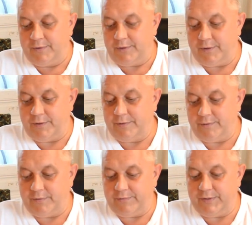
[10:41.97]

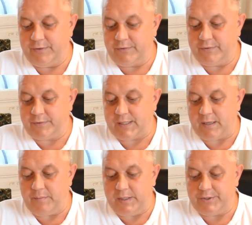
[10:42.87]
the the
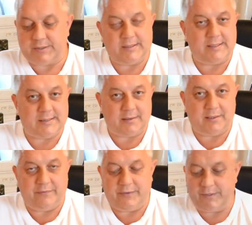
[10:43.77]
videos I made just
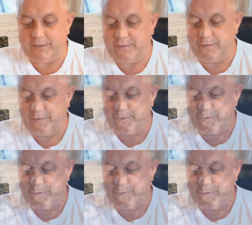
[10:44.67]
recently with it.